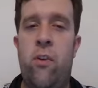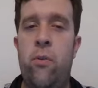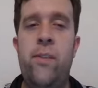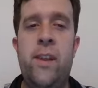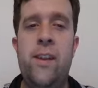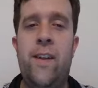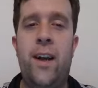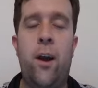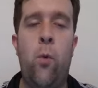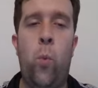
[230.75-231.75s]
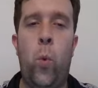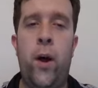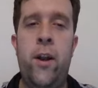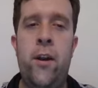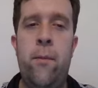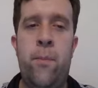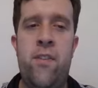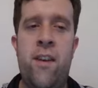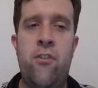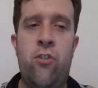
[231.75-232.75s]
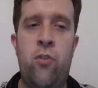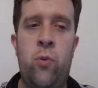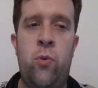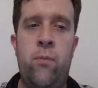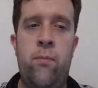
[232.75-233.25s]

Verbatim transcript: only like one potential